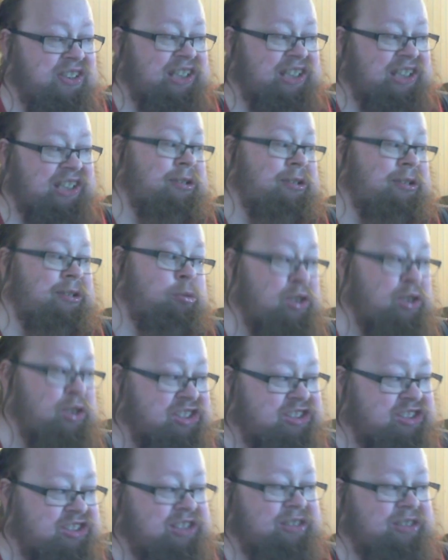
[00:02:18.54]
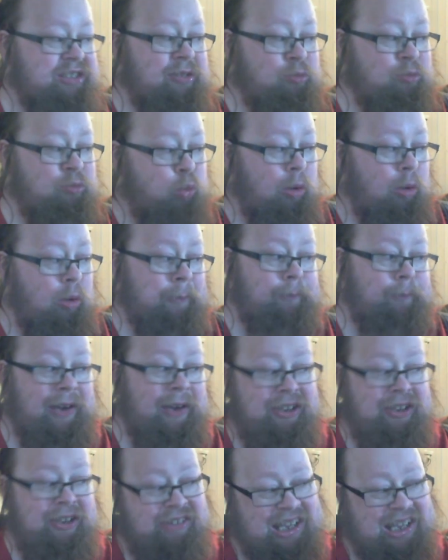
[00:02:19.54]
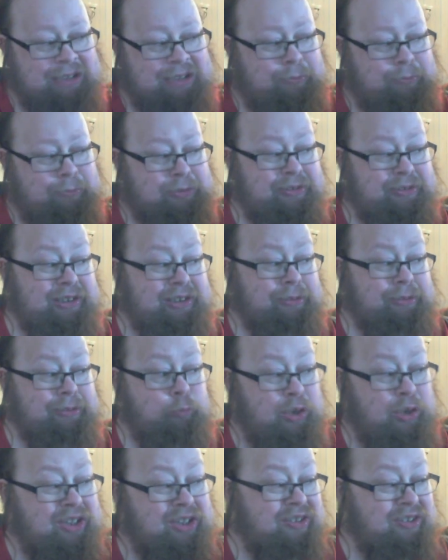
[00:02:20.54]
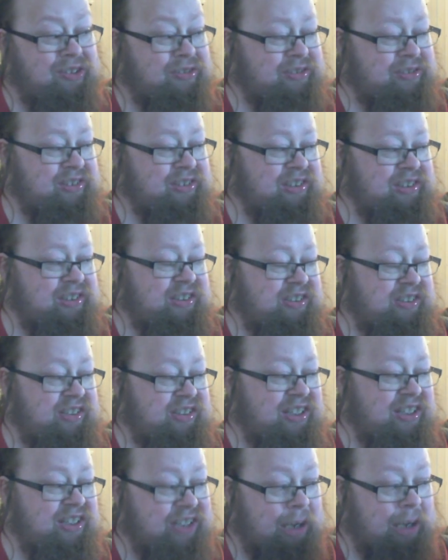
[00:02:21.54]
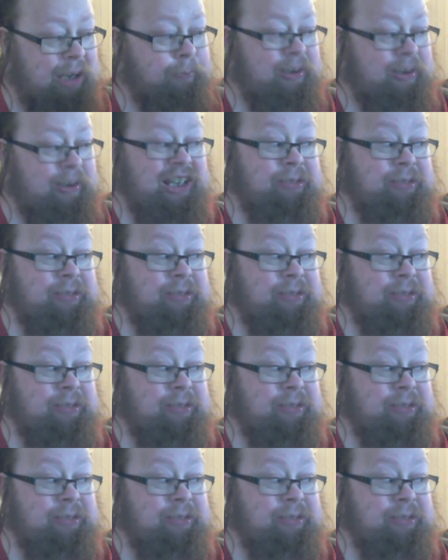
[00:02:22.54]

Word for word: They get twisted and warped by atmospheric winds in the upper